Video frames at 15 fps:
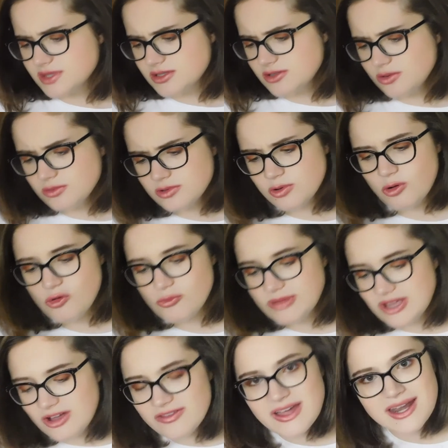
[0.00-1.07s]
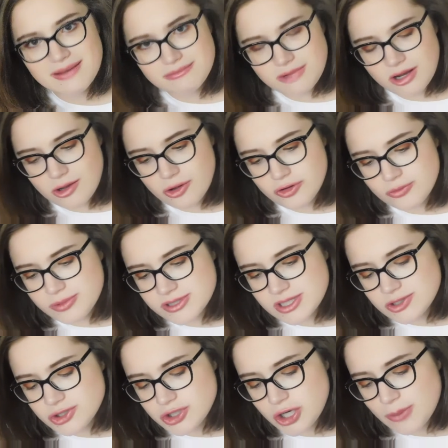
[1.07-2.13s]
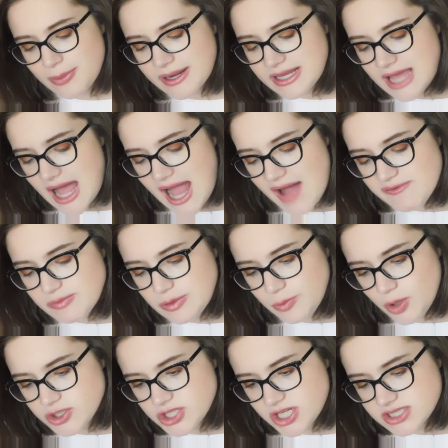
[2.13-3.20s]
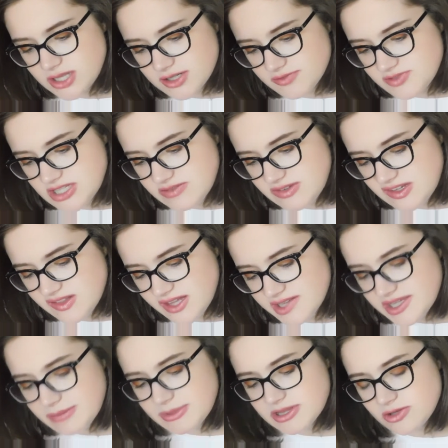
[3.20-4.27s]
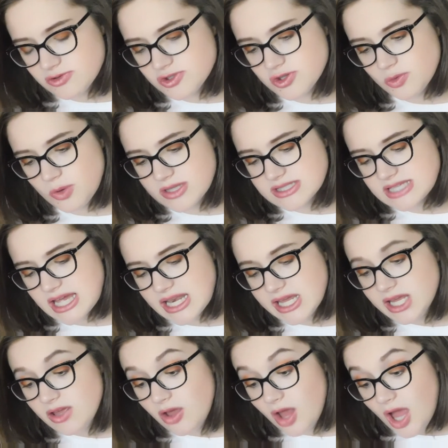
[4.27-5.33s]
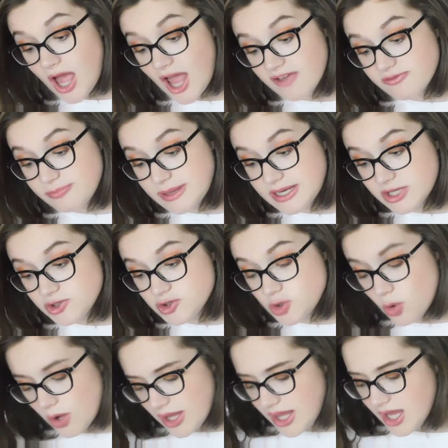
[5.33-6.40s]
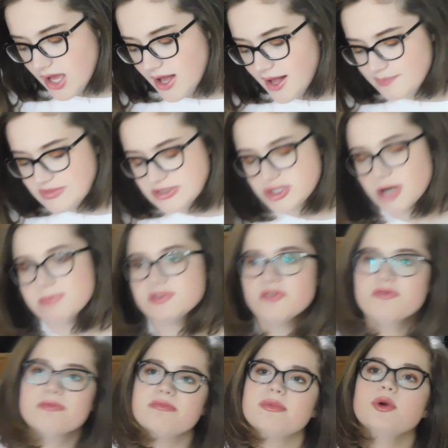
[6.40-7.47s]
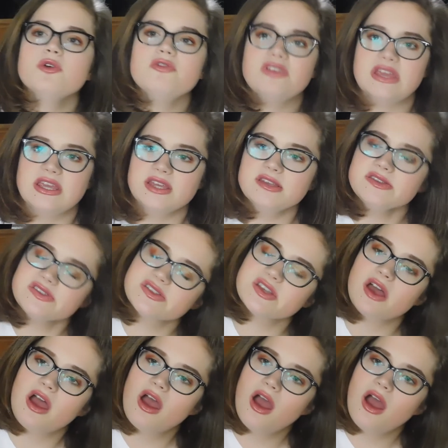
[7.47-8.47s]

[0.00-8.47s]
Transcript: don't quote me on that, I'm not 100% sure. But yeah, I haven't been watching a ton of TV lately, but those are the ones that I've been enjoying. In terms of movies,